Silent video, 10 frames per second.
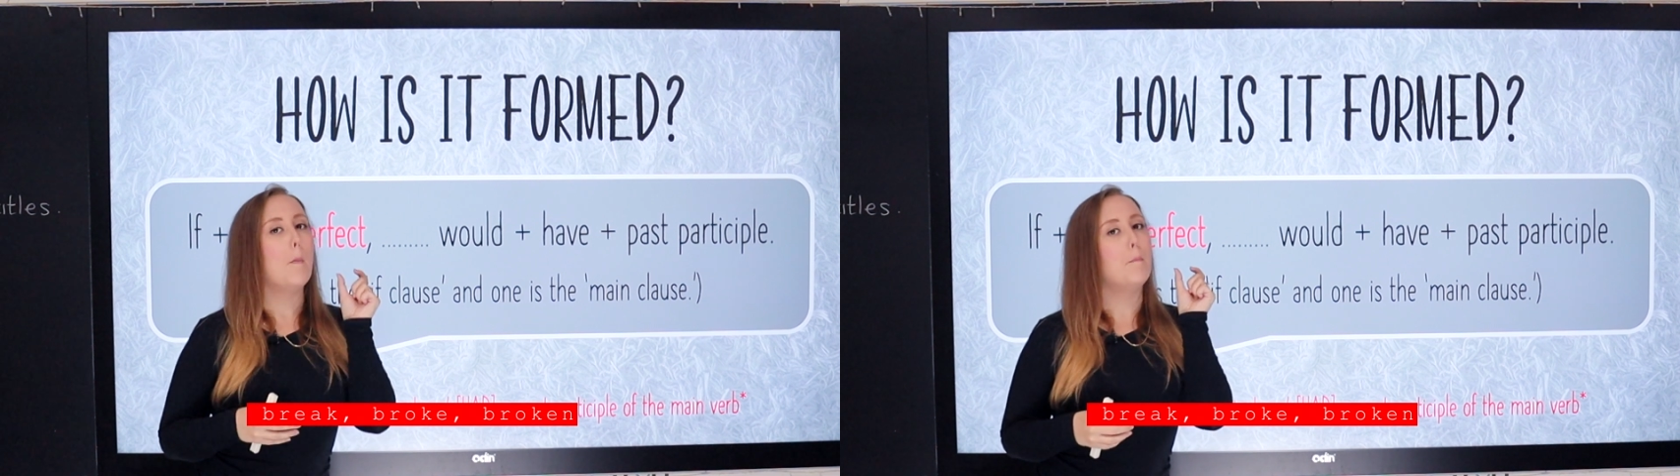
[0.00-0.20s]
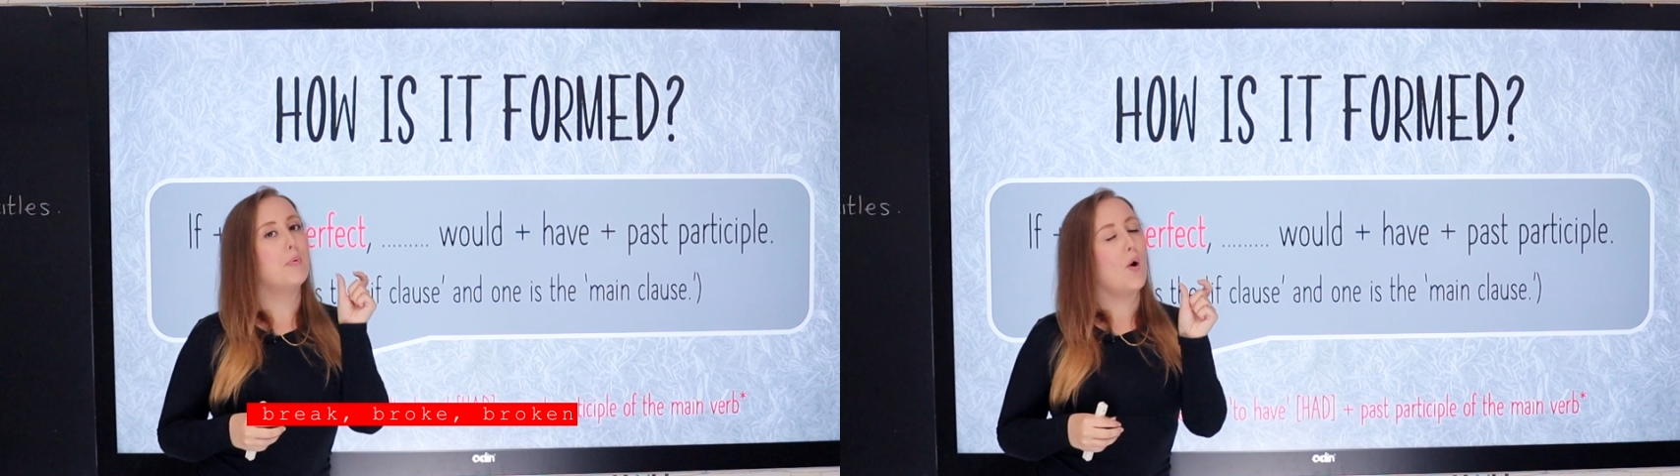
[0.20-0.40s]

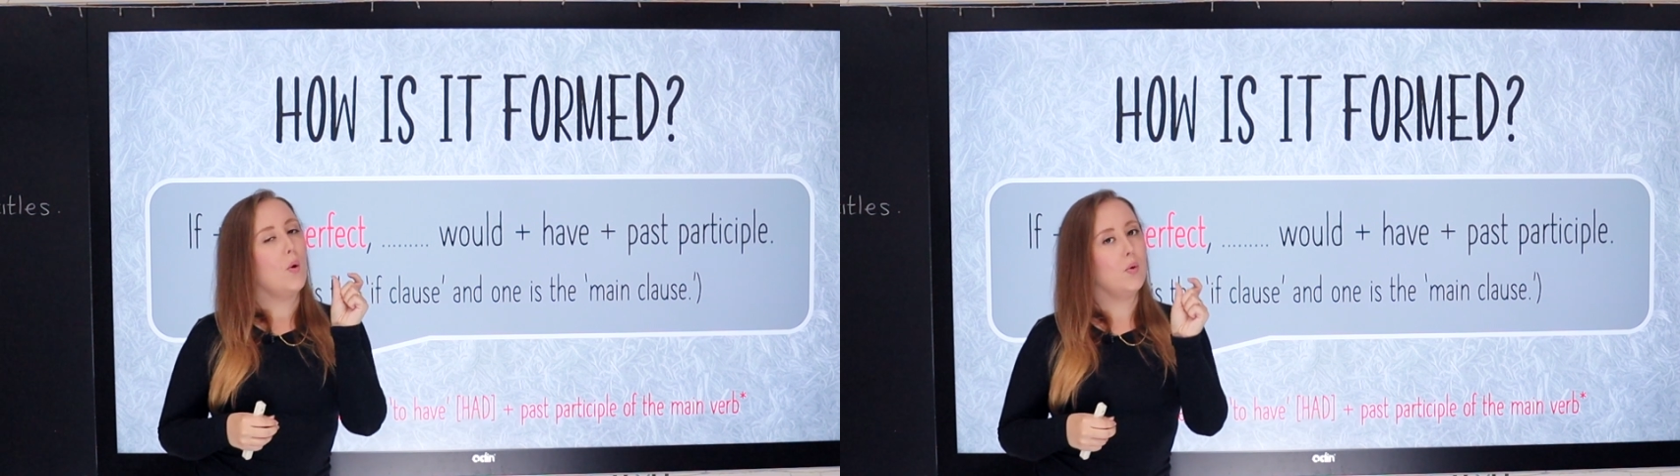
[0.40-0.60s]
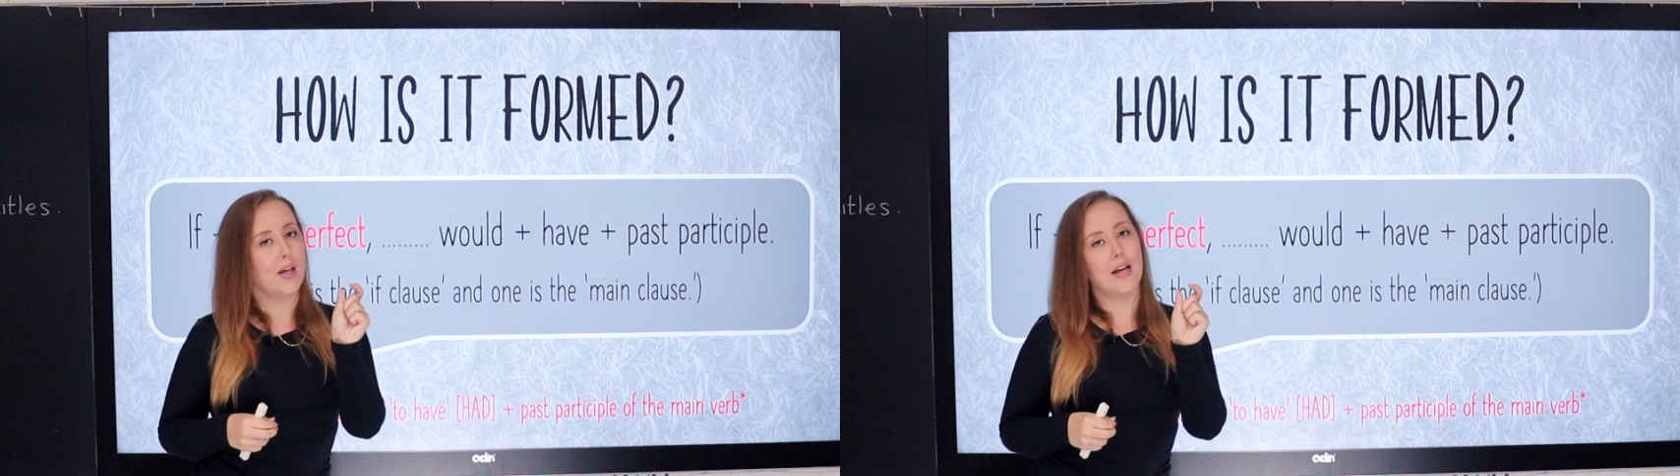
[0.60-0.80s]

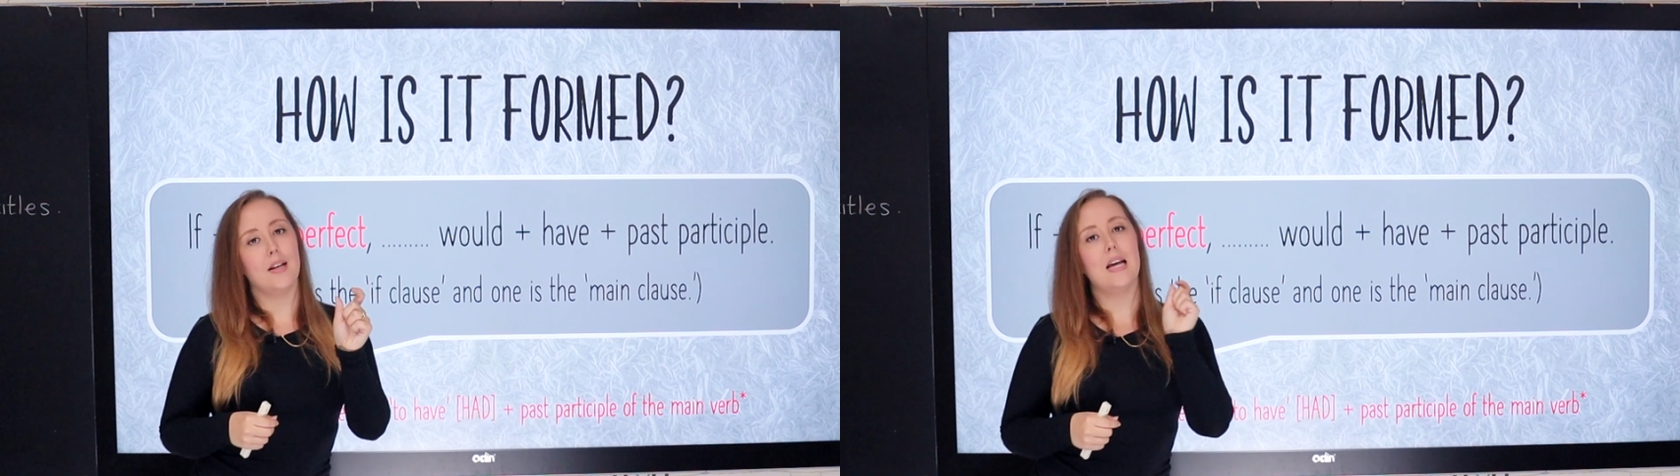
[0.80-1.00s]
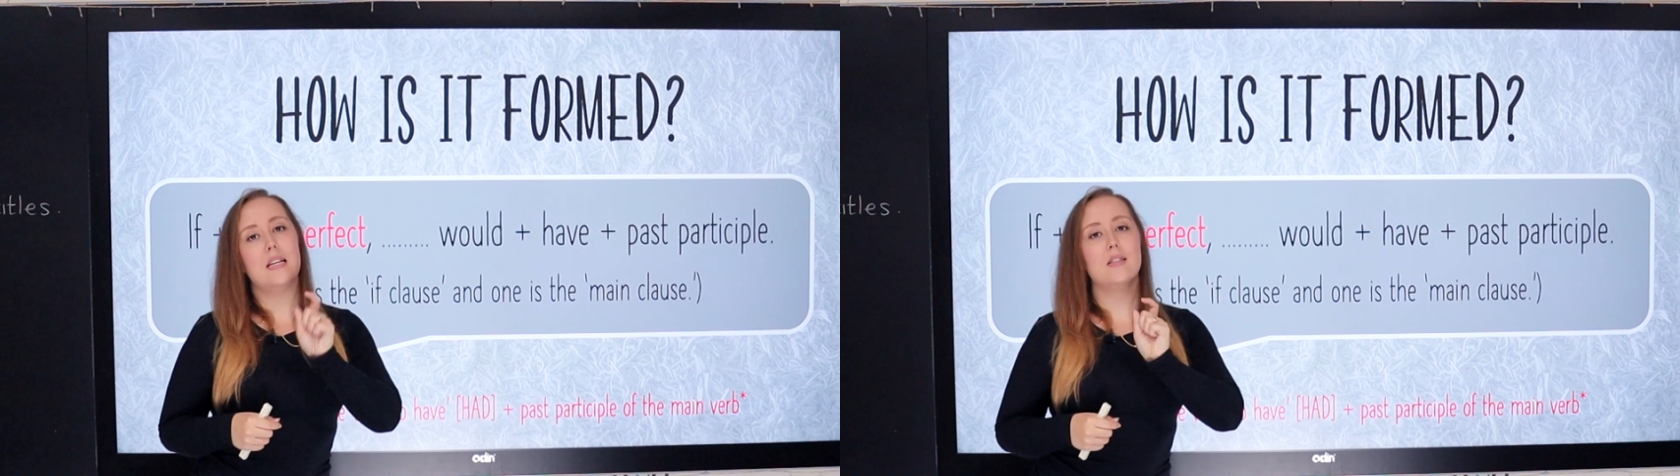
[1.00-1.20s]

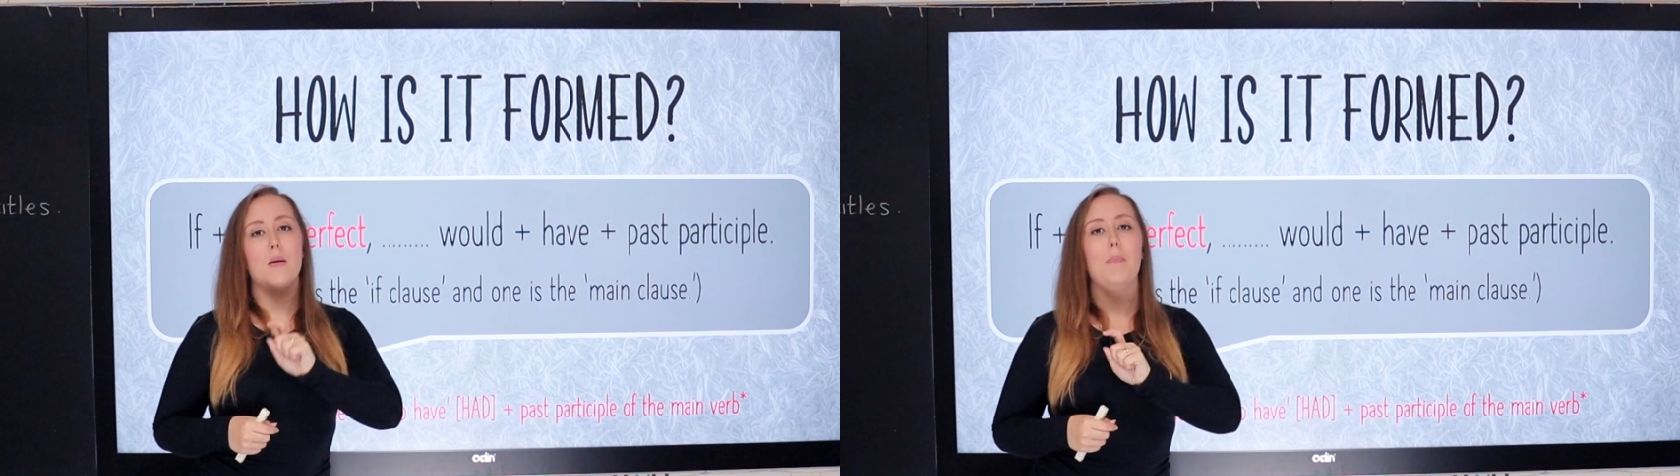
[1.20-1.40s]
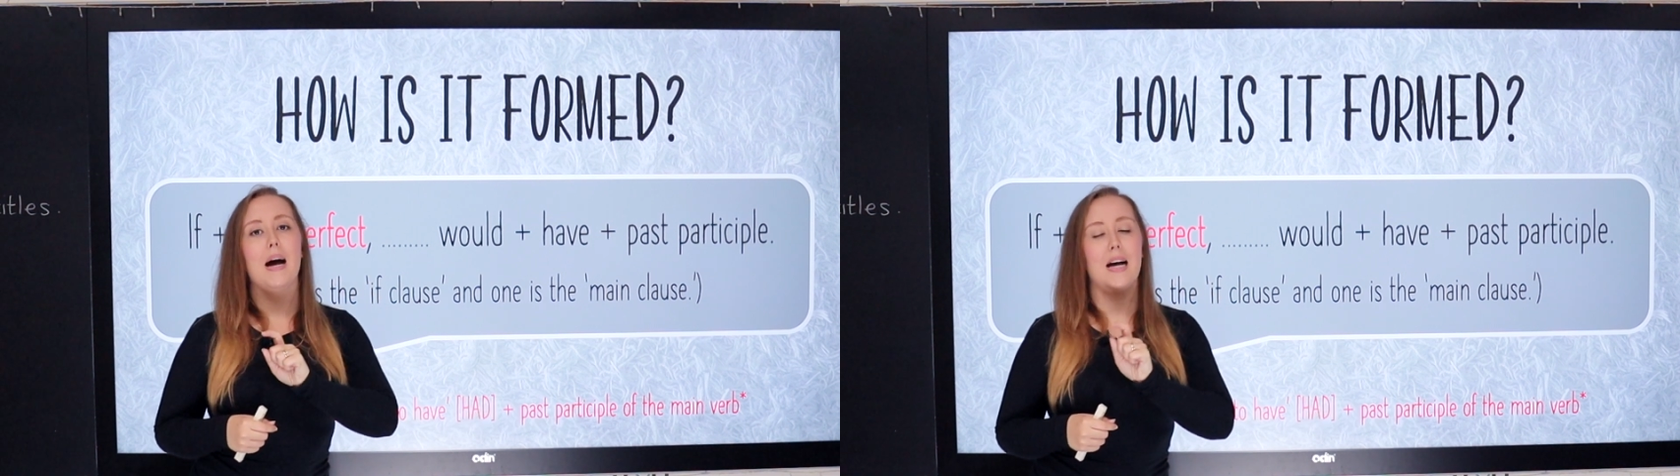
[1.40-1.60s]
Broken is
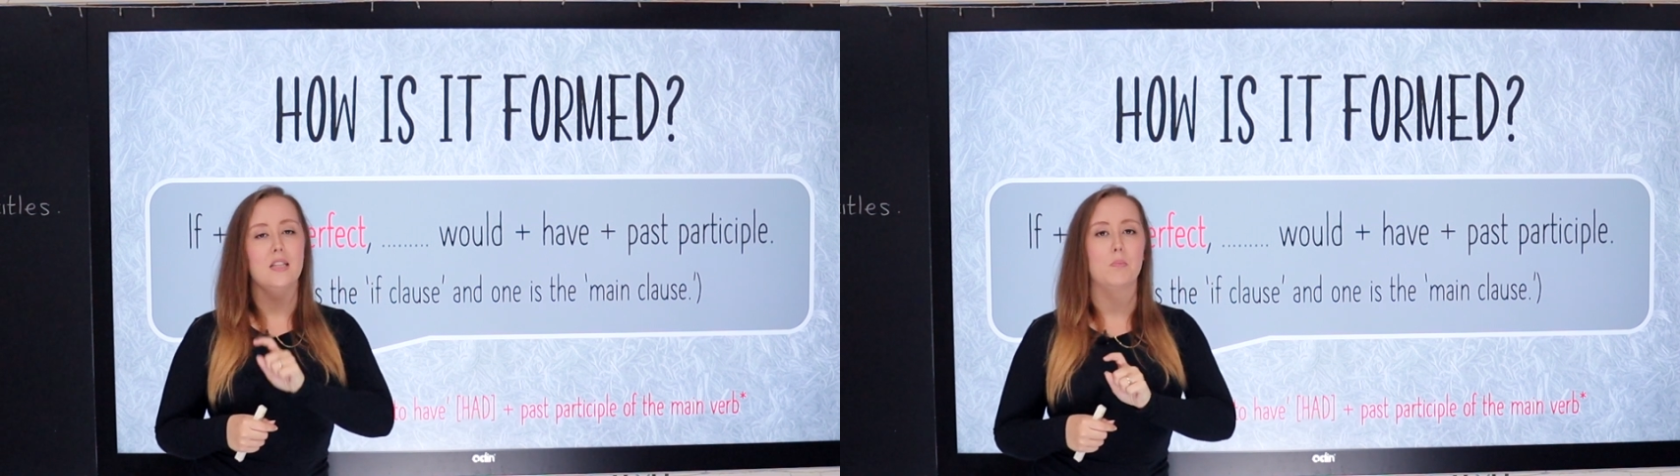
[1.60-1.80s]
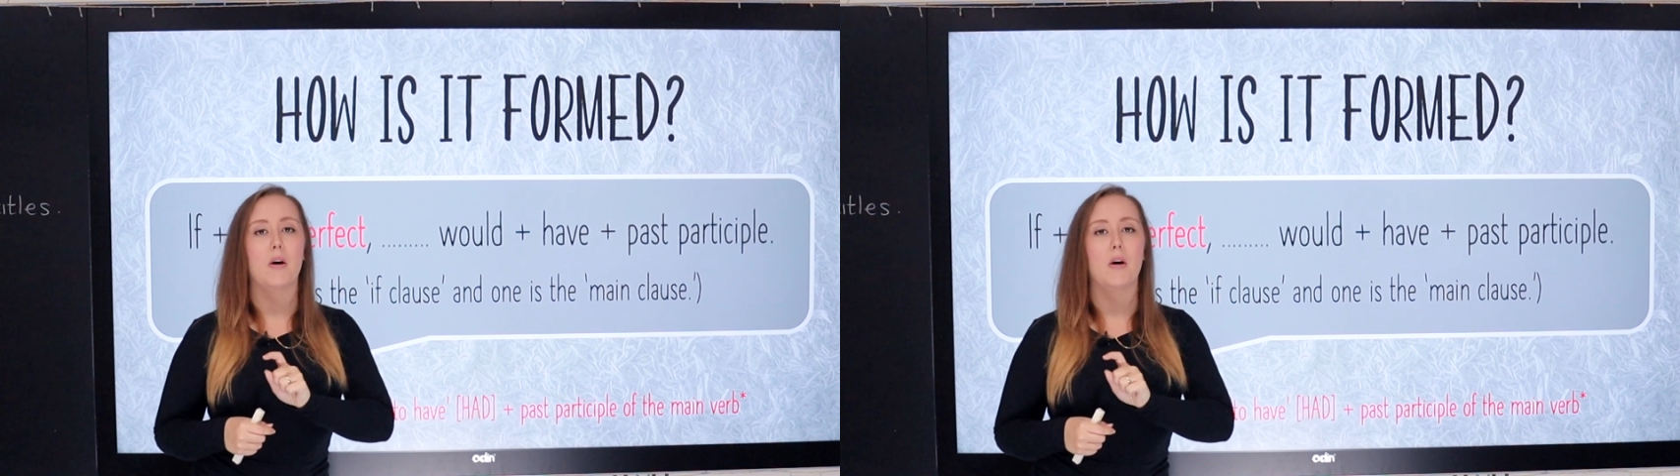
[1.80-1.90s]
the past